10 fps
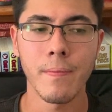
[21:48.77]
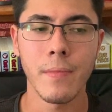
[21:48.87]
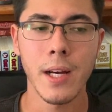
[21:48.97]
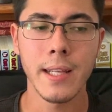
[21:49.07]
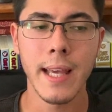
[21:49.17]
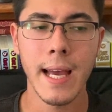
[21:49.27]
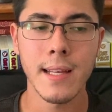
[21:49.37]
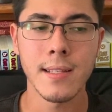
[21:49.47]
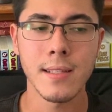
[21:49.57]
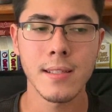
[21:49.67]

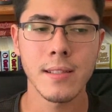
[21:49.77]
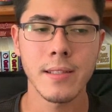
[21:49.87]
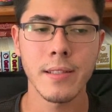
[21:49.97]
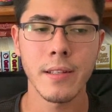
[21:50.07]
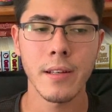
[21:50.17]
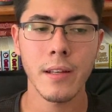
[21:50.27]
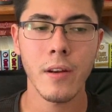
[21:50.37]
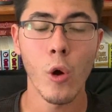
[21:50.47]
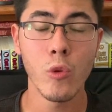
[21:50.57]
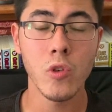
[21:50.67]
against
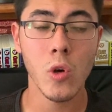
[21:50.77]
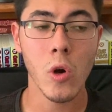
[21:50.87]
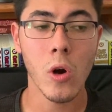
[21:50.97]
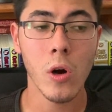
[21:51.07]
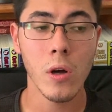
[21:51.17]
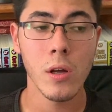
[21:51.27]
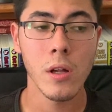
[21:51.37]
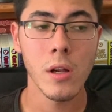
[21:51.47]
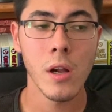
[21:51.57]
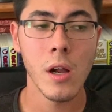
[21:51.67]
Overhaul,
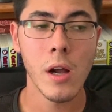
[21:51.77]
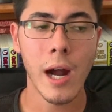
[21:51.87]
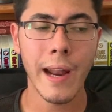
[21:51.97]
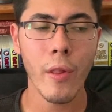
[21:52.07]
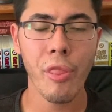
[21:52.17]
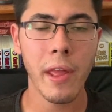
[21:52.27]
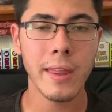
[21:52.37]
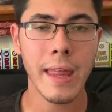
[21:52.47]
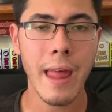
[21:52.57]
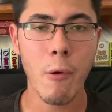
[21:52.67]
I don't think
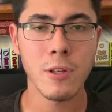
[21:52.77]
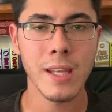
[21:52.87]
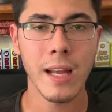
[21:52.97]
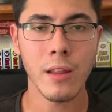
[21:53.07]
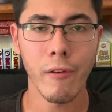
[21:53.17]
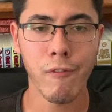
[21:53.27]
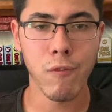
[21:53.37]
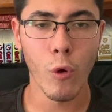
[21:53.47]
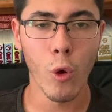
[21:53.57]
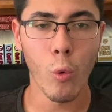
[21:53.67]
that was like the
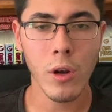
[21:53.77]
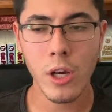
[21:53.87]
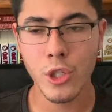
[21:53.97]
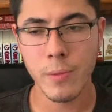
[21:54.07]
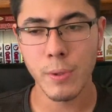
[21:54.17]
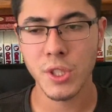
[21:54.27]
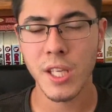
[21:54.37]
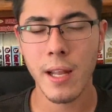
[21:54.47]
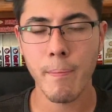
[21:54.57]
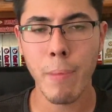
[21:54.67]
full
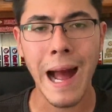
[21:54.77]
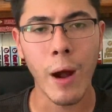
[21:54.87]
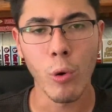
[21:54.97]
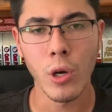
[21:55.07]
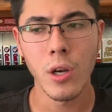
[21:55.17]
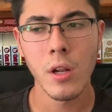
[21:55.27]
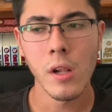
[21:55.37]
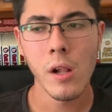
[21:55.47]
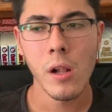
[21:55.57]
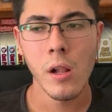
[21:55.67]
100% power
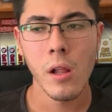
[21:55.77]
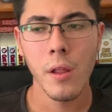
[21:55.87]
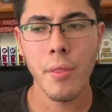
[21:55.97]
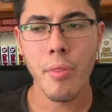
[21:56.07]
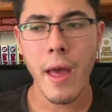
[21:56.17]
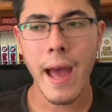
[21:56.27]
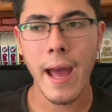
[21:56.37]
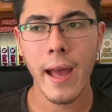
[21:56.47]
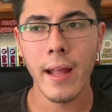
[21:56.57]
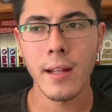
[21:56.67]

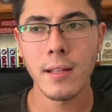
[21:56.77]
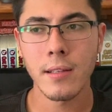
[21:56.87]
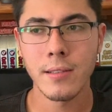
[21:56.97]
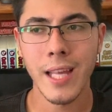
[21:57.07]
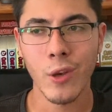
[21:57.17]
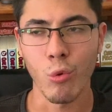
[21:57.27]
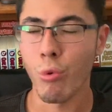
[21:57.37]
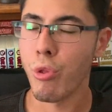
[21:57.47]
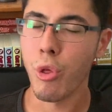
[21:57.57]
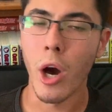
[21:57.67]
that Deku
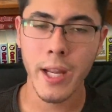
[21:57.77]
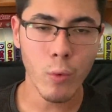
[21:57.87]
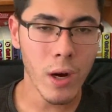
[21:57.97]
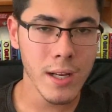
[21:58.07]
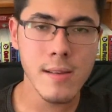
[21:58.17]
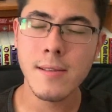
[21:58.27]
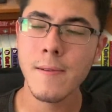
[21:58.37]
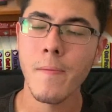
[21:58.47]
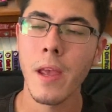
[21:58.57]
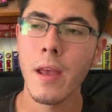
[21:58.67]
thought it was,
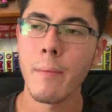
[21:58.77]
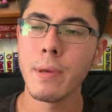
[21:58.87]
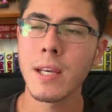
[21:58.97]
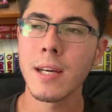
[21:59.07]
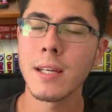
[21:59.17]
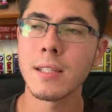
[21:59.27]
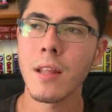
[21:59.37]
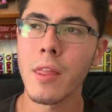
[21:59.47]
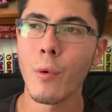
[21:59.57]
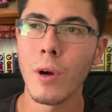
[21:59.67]
because
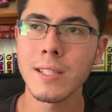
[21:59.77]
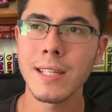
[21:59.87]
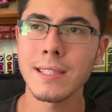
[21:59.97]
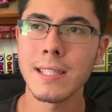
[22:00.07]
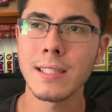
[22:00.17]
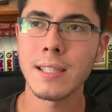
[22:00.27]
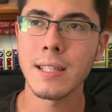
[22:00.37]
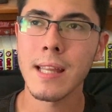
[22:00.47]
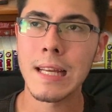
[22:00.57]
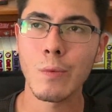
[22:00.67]
there was like this
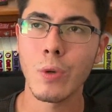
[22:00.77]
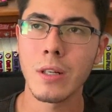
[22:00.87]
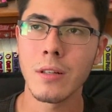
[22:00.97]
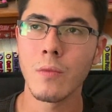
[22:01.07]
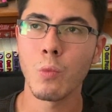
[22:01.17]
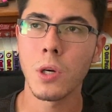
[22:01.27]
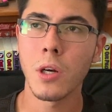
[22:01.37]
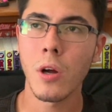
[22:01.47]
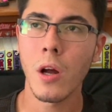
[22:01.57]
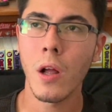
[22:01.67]
thing
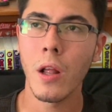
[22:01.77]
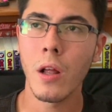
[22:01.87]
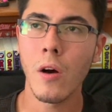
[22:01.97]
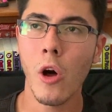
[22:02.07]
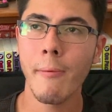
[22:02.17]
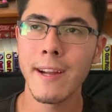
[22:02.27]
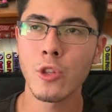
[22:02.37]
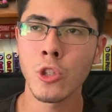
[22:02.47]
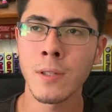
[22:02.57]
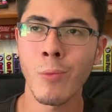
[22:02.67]
where All Might
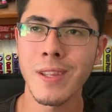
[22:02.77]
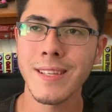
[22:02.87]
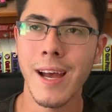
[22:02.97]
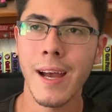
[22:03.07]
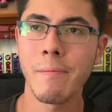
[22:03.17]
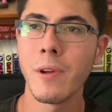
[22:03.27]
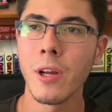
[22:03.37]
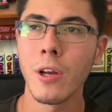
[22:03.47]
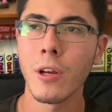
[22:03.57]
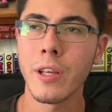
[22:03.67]
told him one time,
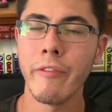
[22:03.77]
or he